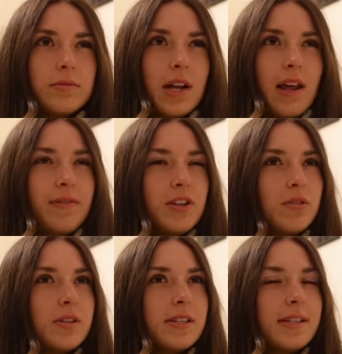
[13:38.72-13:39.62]
I left the
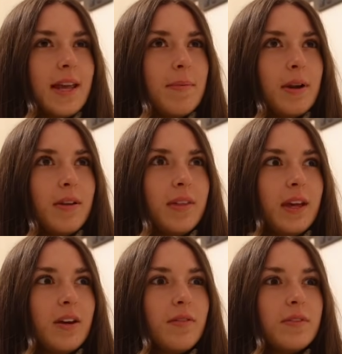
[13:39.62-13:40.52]
dogs asleep and I
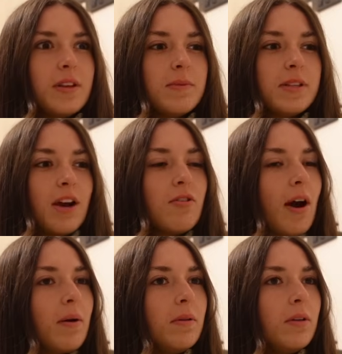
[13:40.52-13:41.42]
think, was that a
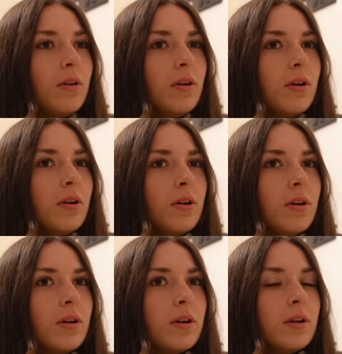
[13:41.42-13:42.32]
growl?
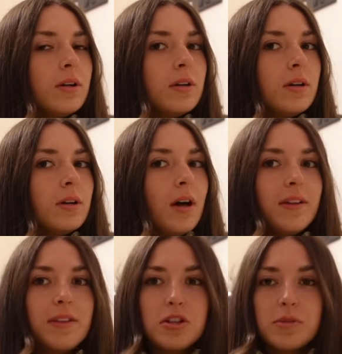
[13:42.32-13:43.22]
I
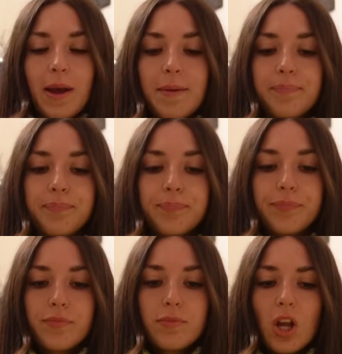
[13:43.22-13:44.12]
think they're just fine.
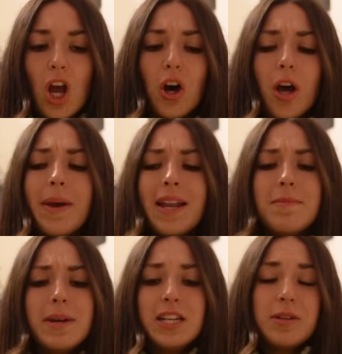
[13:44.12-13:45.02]
I got him in a
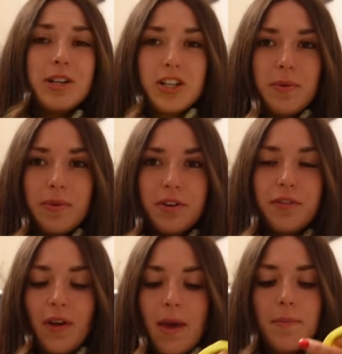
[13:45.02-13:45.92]
medium. I don't remember if it'll
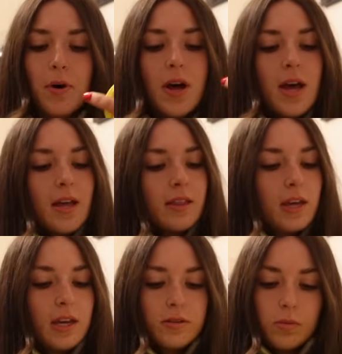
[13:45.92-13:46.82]
fit him, but
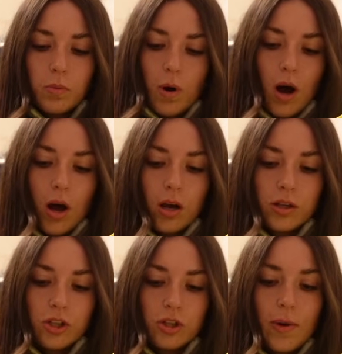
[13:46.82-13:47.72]
this
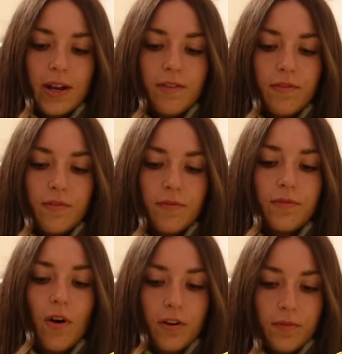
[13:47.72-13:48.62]
was £25
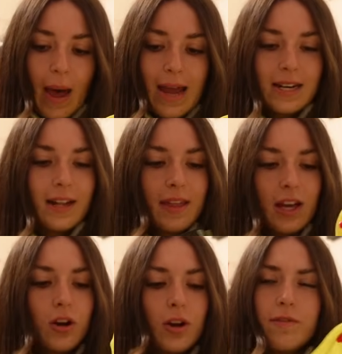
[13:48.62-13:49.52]
and I
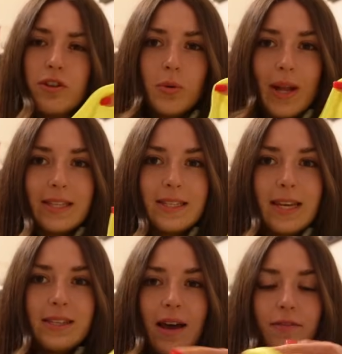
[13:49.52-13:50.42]
think I got it for 20
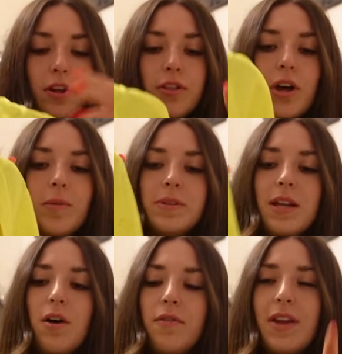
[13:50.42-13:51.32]
because I have like
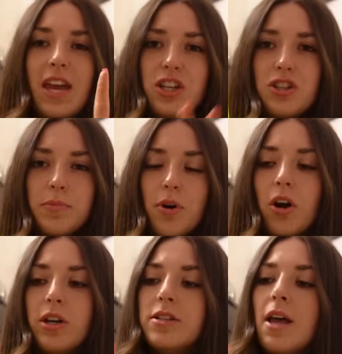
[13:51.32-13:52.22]
30% off-ish the
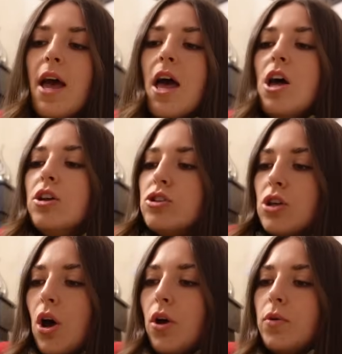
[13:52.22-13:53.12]
price.
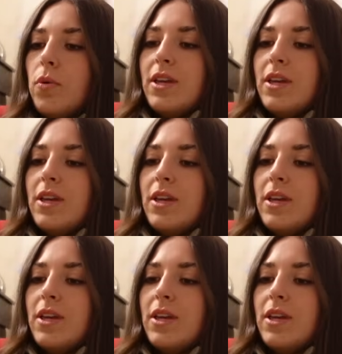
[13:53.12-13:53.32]
So